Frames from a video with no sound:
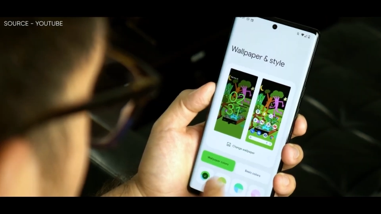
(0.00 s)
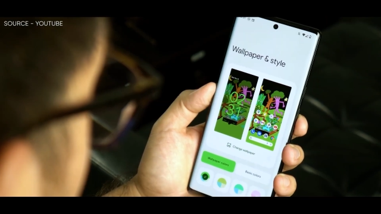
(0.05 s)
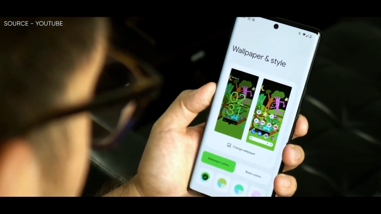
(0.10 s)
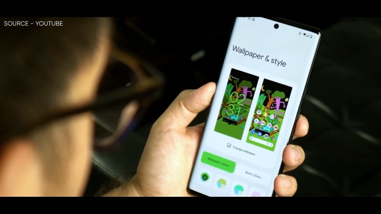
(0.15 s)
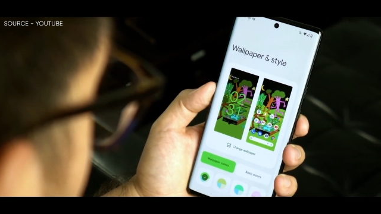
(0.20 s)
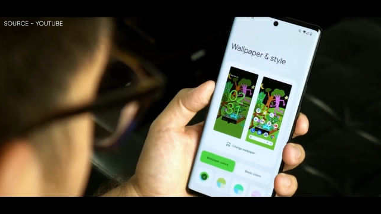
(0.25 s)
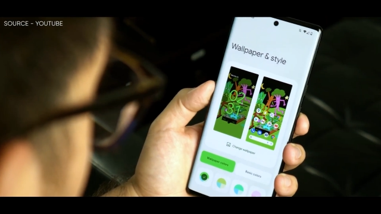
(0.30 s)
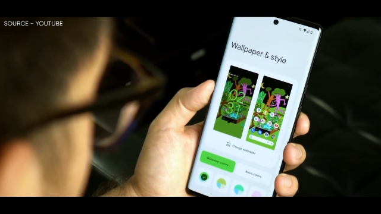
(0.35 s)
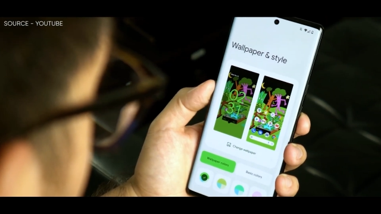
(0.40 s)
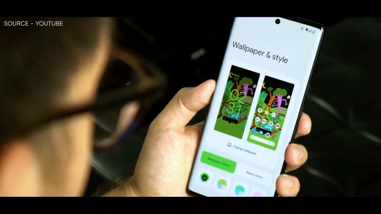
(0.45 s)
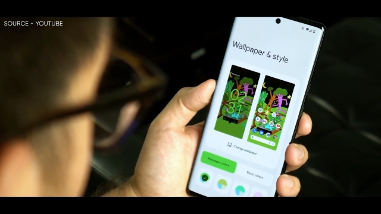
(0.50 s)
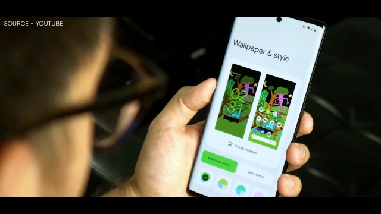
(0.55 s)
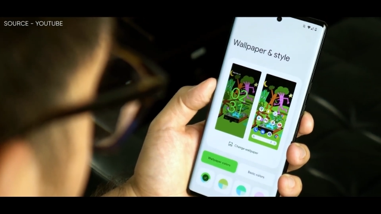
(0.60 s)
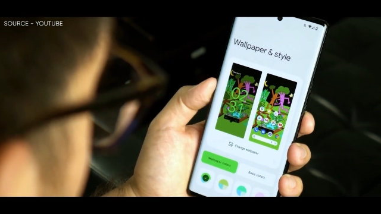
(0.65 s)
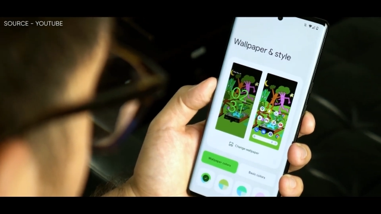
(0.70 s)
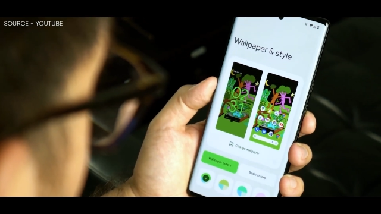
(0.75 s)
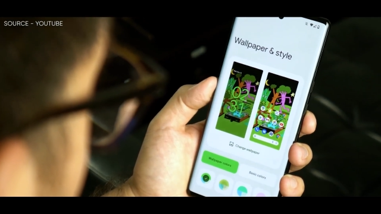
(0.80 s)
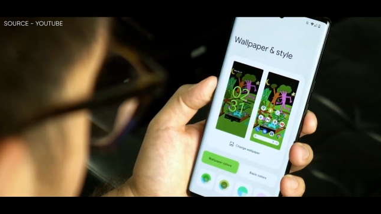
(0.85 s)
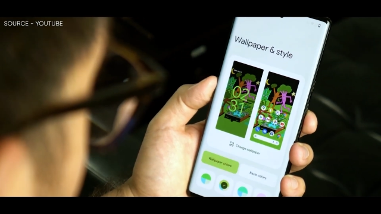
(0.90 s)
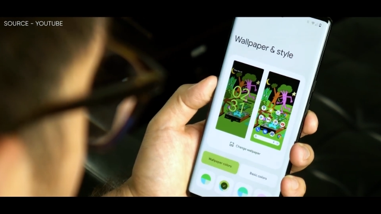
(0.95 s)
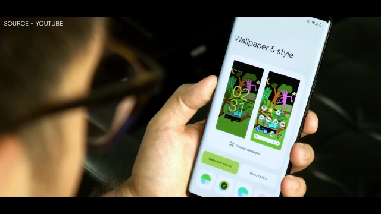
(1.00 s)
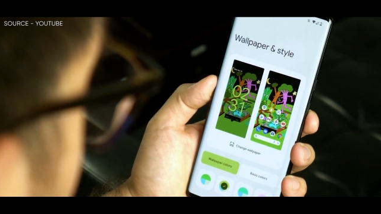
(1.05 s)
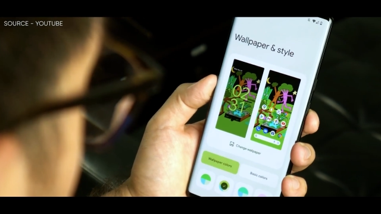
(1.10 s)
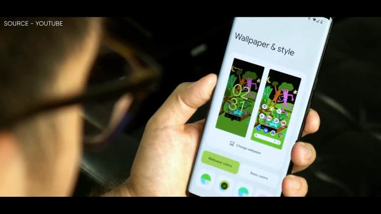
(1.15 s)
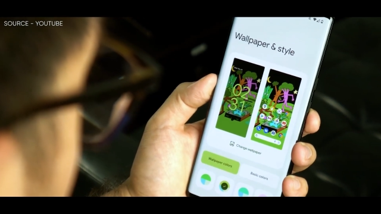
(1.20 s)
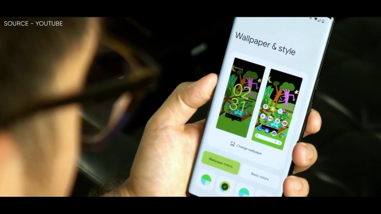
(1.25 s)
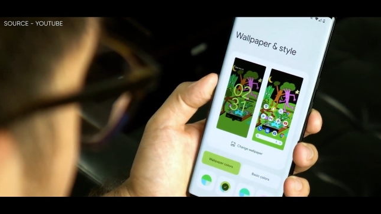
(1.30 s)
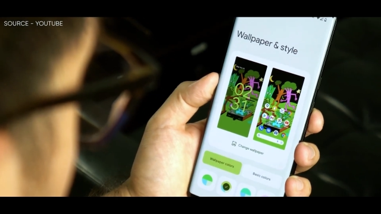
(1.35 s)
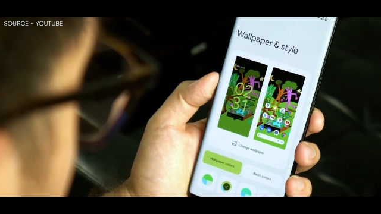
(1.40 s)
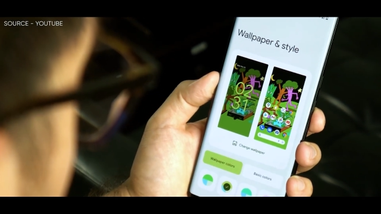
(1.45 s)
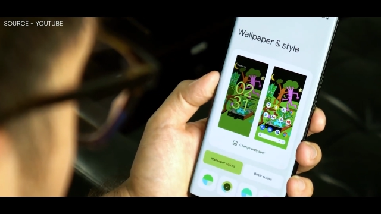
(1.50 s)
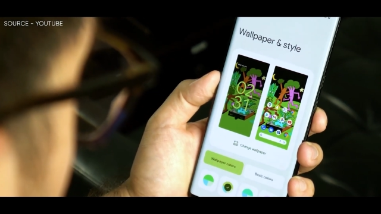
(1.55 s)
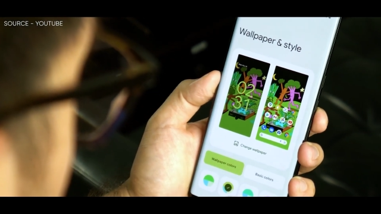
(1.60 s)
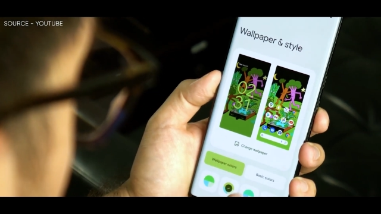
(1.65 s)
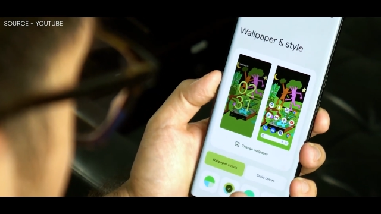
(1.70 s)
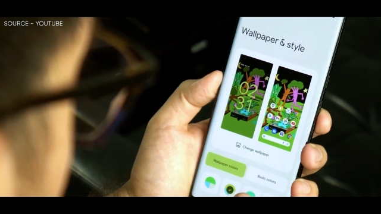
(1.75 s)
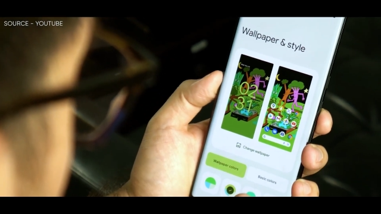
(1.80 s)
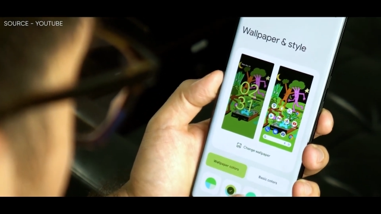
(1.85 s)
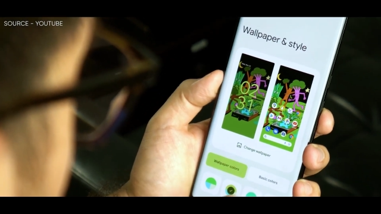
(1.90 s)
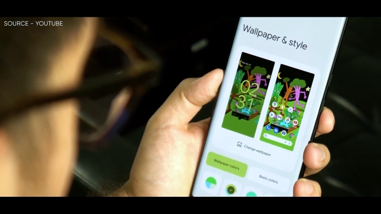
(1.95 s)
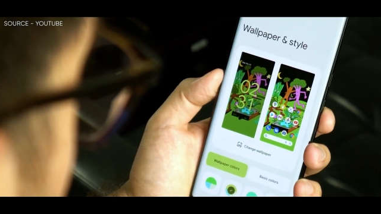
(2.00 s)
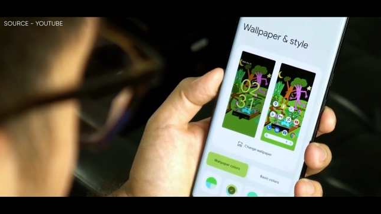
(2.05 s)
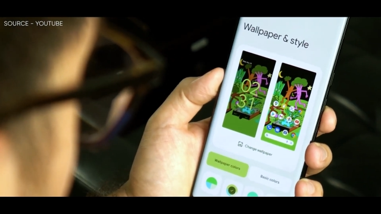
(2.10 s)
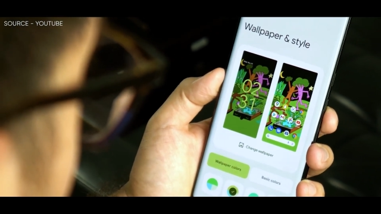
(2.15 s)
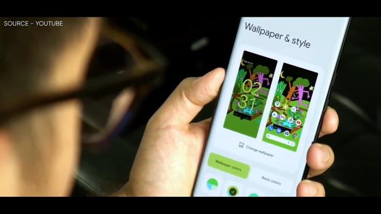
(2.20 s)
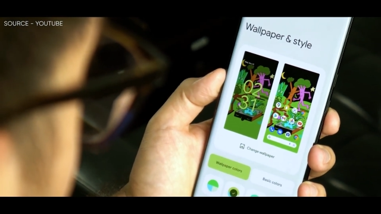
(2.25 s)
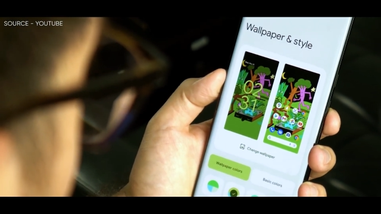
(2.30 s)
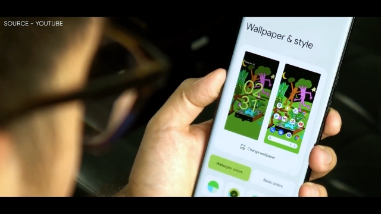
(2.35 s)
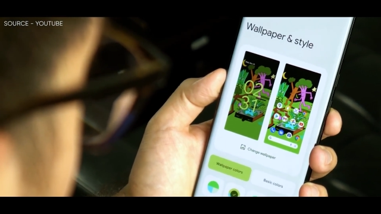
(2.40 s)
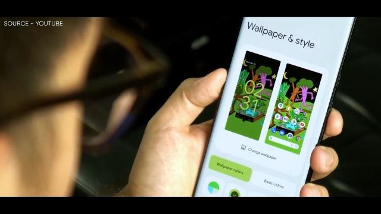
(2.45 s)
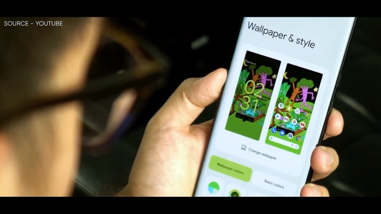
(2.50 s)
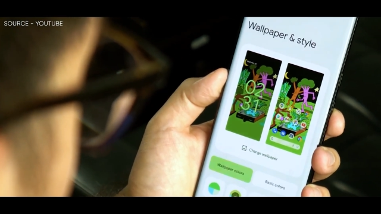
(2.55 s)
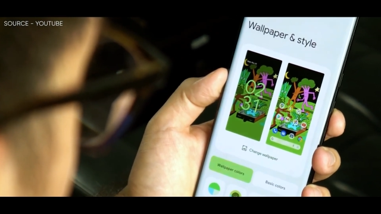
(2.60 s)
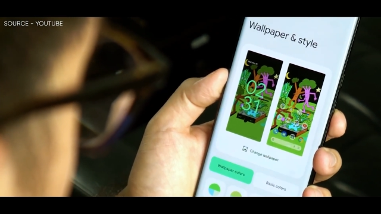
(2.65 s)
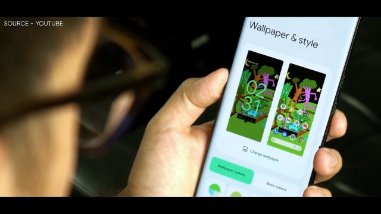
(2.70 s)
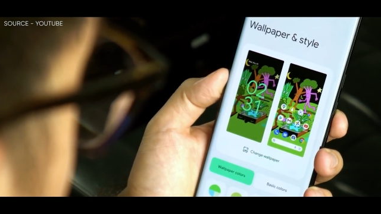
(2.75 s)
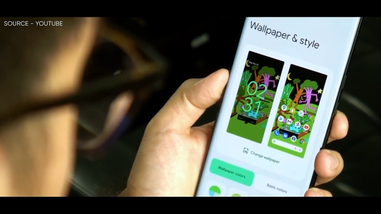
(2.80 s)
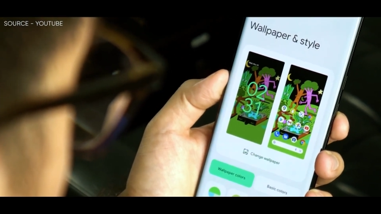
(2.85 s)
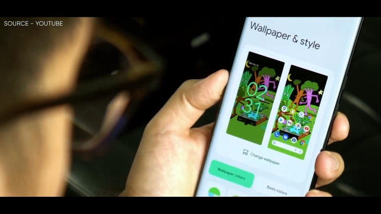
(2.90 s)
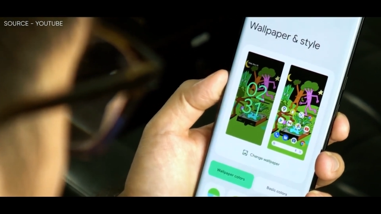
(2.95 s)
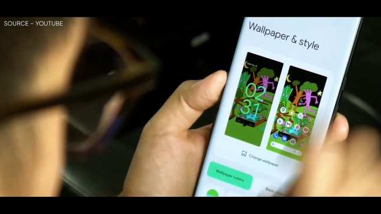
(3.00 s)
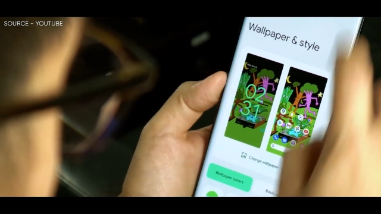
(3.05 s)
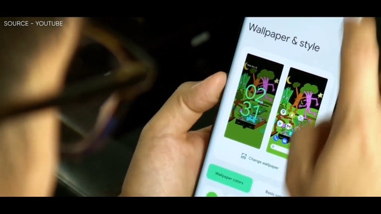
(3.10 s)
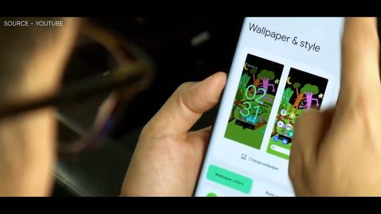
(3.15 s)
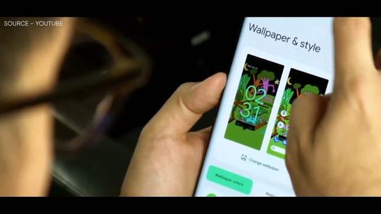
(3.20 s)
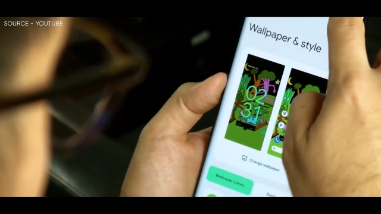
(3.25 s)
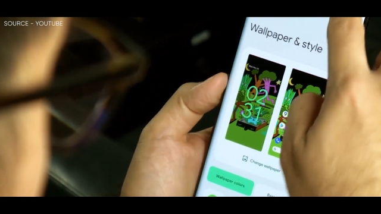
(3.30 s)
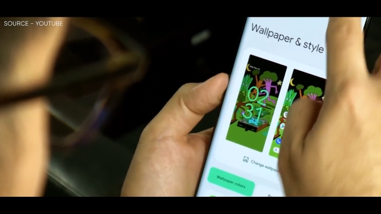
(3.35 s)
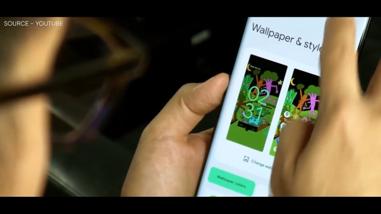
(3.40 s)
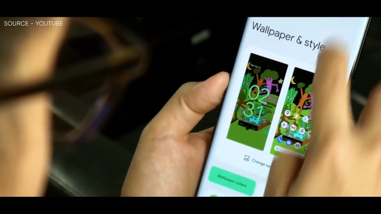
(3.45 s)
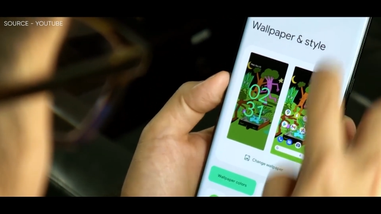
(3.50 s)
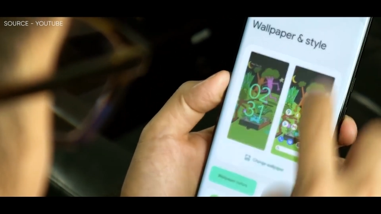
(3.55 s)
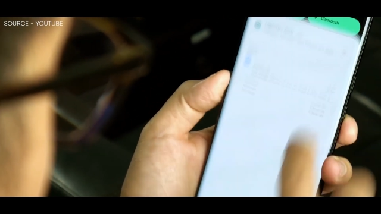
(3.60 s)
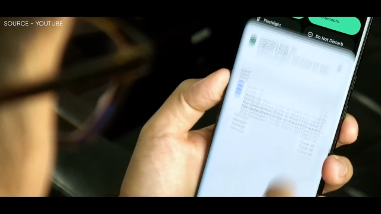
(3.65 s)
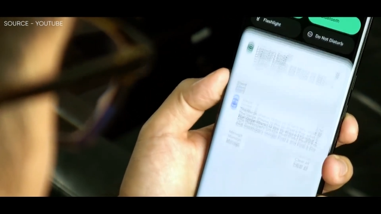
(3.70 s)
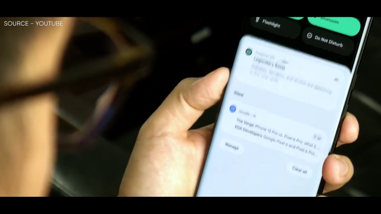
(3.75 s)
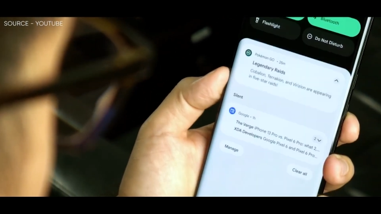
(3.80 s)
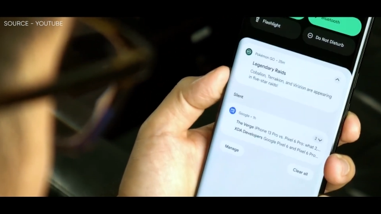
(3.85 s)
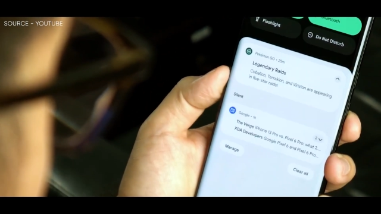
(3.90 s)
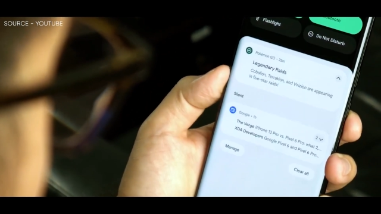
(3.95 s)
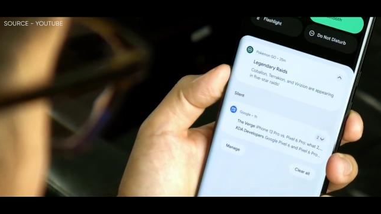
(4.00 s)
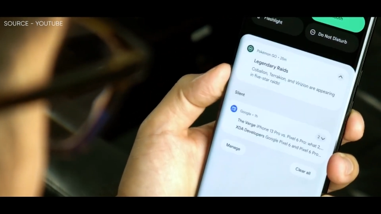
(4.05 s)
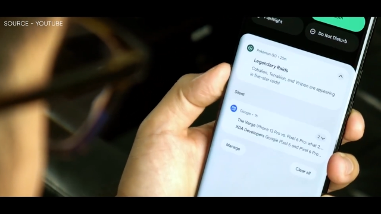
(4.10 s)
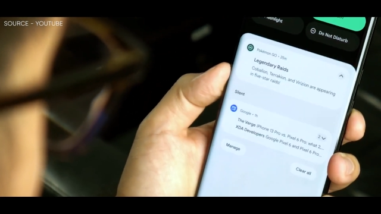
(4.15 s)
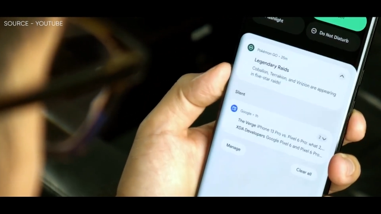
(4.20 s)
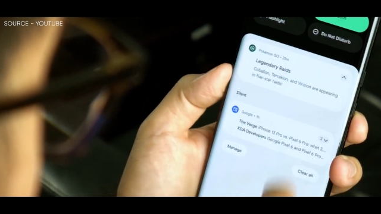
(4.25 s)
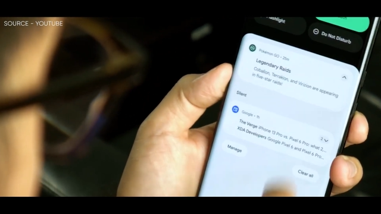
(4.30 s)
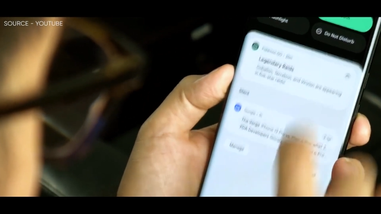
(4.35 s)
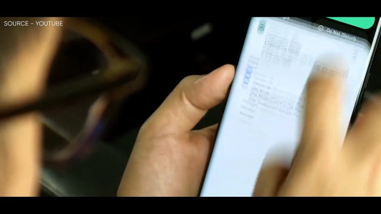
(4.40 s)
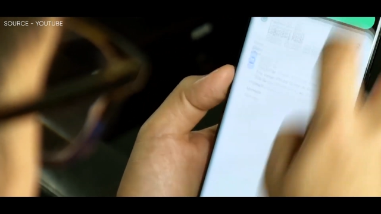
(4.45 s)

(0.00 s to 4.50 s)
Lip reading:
(no speaker visible)